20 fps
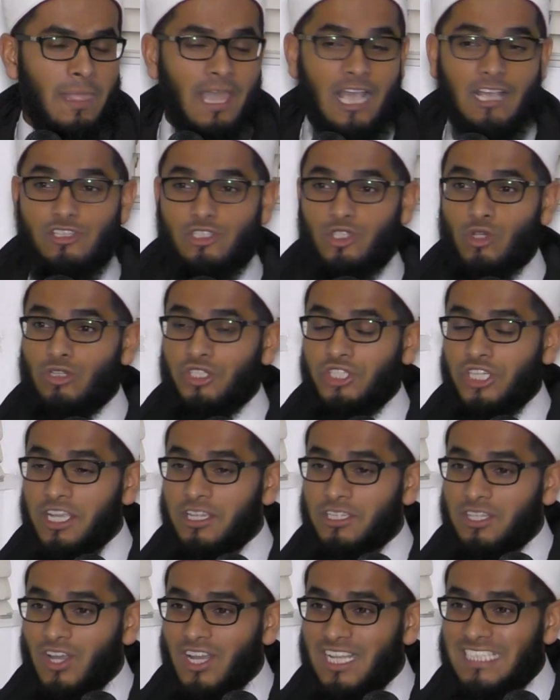And so
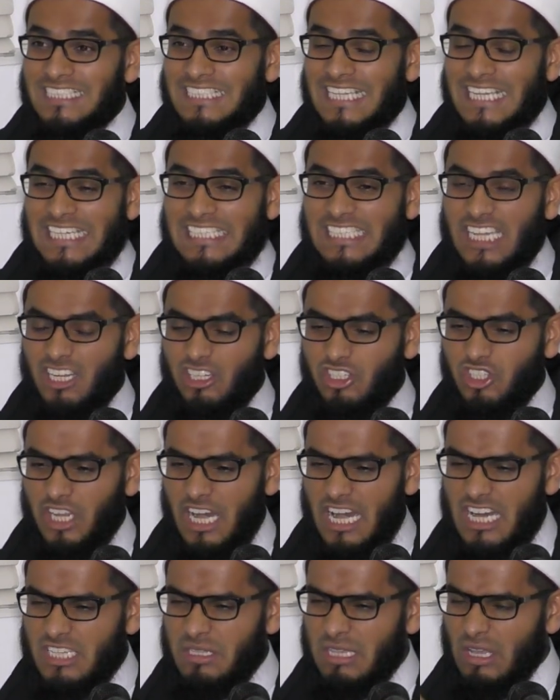Shaytan's
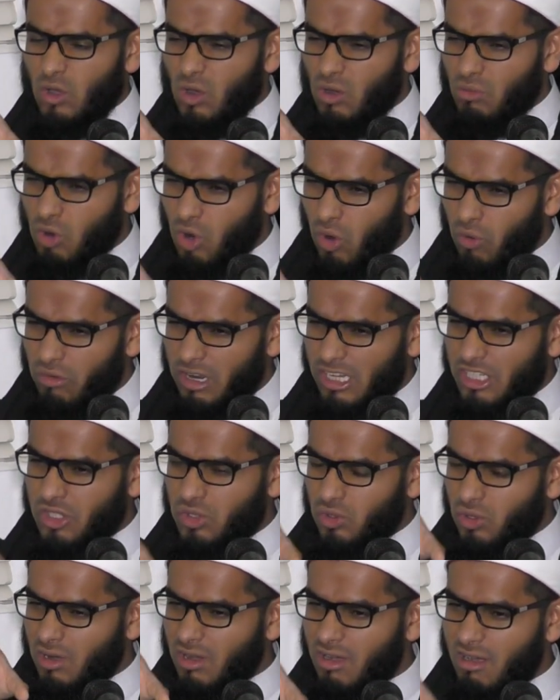intention and his
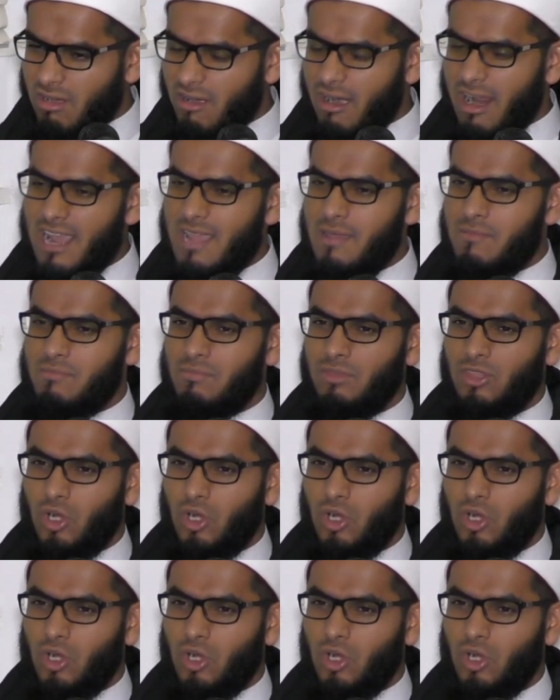original crime,